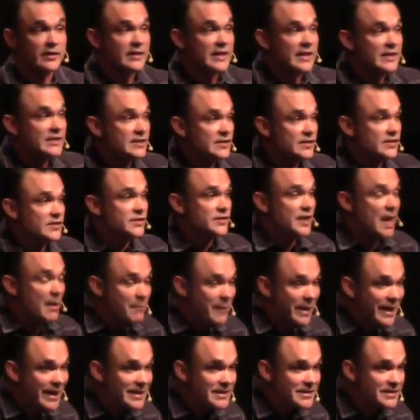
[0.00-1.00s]
and just
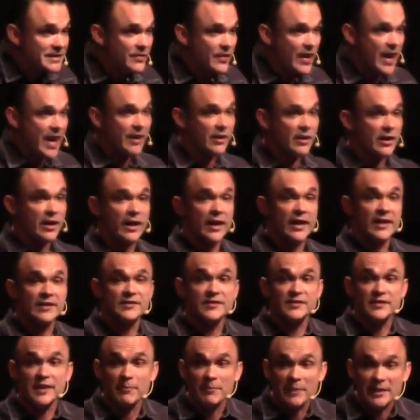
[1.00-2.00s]
step into that, and
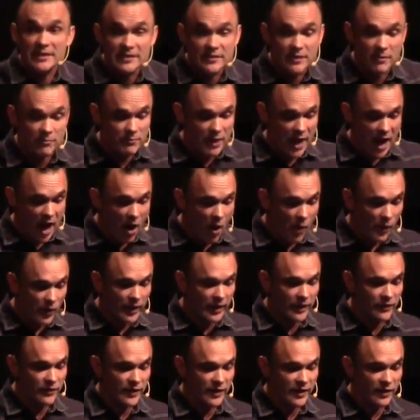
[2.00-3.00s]
step into the power
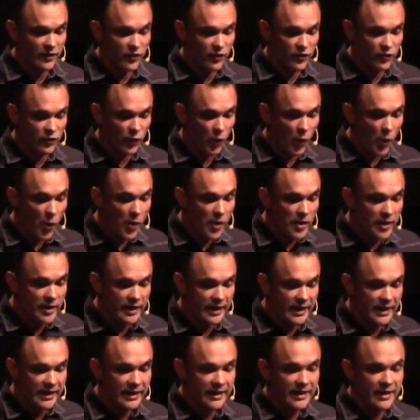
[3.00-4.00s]
and the
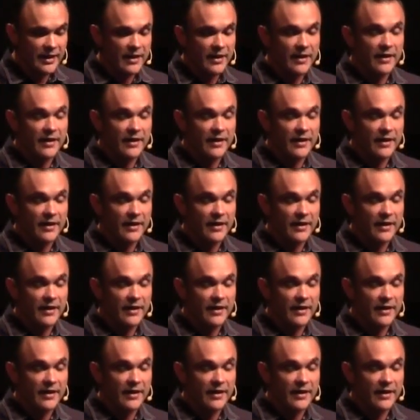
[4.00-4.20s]
authority